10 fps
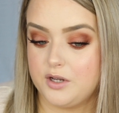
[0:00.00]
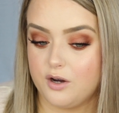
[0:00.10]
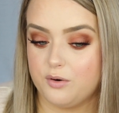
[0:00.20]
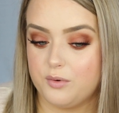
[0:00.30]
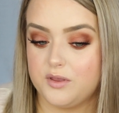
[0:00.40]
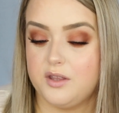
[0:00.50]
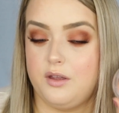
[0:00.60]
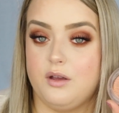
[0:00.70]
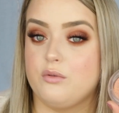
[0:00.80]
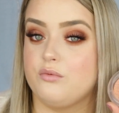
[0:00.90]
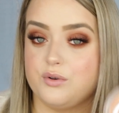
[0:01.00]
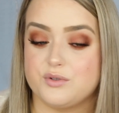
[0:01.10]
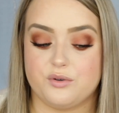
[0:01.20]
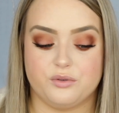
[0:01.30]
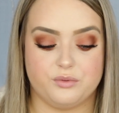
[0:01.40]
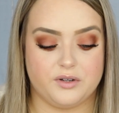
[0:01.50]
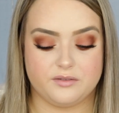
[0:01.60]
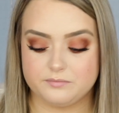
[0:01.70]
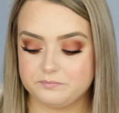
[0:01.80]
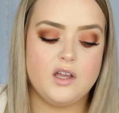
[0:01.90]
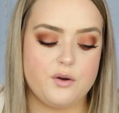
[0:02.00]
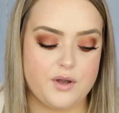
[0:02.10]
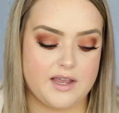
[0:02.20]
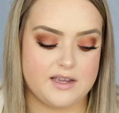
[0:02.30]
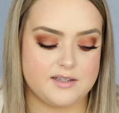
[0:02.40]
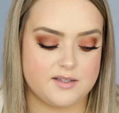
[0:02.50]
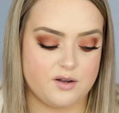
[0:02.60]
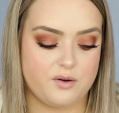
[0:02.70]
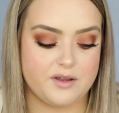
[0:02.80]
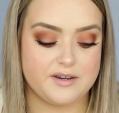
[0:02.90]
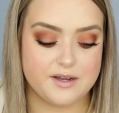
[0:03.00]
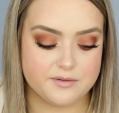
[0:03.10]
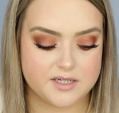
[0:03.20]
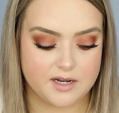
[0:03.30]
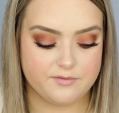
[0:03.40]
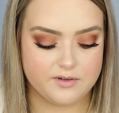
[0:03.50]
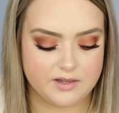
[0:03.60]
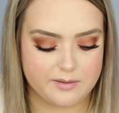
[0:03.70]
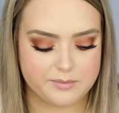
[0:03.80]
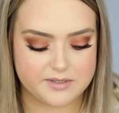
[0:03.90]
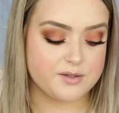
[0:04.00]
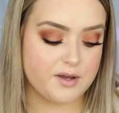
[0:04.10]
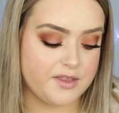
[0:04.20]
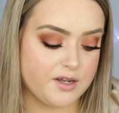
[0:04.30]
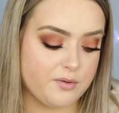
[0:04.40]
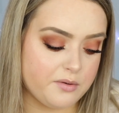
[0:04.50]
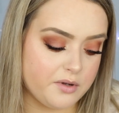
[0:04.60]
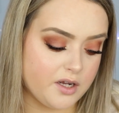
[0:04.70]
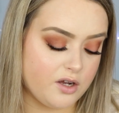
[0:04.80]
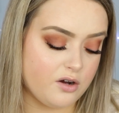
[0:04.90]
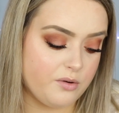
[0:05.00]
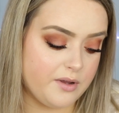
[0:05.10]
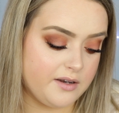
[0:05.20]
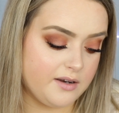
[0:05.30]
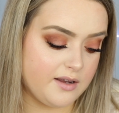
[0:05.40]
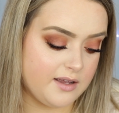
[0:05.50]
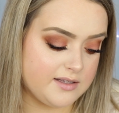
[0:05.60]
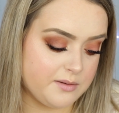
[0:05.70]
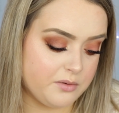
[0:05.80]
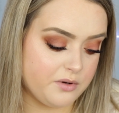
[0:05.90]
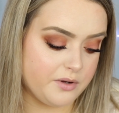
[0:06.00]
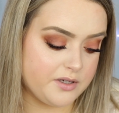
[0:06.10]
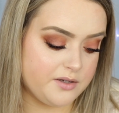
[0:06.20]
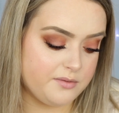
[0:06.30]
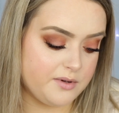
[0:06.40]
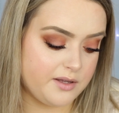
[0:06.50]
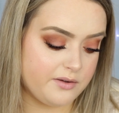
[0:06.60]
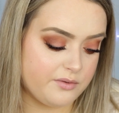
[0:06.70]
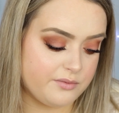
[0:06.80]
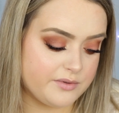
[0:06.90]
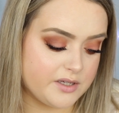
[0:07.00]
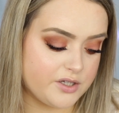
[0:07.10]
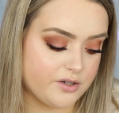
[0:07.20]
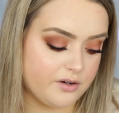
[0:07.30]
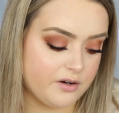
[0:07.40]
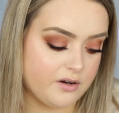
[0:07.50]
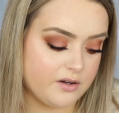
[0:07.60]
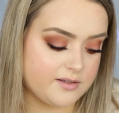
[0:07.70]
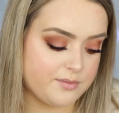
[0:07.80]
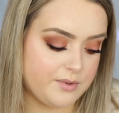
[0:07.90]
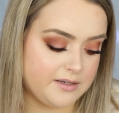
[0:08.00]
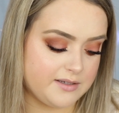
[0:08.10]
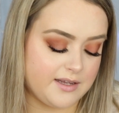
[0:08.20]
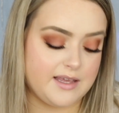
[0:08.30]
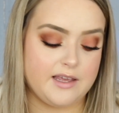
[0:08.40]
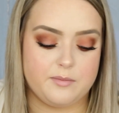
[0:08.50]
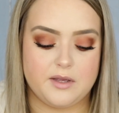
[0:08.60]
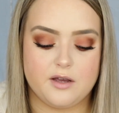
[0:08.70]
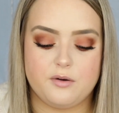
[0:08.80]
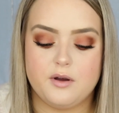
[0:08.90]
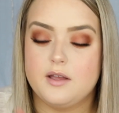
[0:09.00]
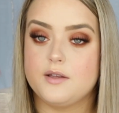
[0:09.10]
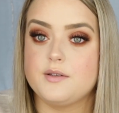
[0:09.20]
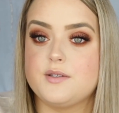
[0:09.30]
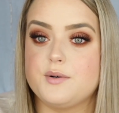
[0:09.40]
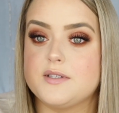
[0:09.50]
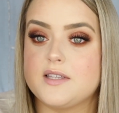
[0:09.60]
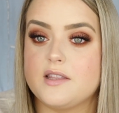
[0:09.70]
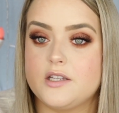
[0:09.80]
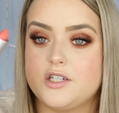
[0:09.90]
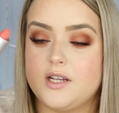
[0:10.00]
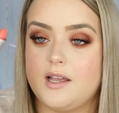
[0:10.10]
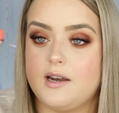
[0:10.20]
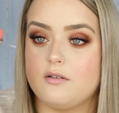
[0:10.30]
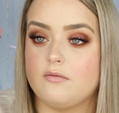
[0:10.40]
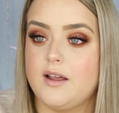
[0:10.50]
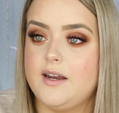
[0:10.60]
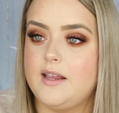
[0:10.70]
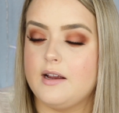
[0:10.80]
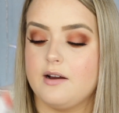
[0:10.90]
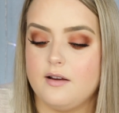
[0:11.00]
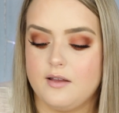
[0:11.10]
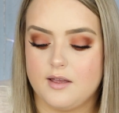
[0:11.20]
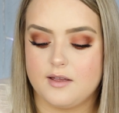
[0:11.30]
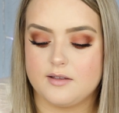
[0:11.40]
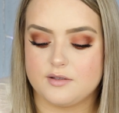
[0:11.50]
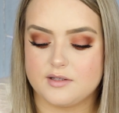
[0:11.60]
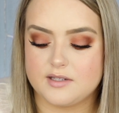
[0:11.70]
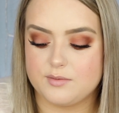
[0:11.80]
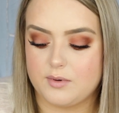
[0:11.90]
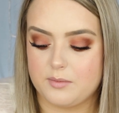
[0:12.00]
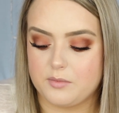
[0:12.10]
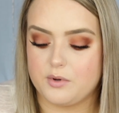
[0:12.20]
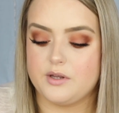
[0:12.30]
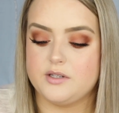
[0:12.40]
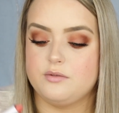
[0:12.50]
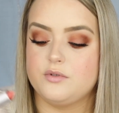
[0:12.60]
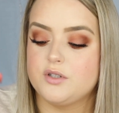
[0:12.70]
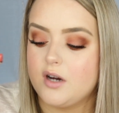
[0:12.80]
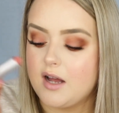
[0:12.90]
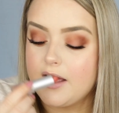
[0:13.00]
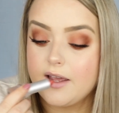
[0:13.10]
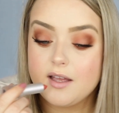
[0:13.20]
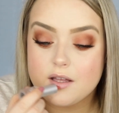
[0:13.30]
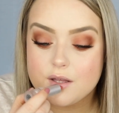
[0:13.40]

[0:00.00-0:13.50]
go with the rose gold one. Okay, so now it's time for lips. So I think what I'm going to go in is I'm going to use Sugar Sweet Cameo. So it's this shade right here. So this is what I'm going to try.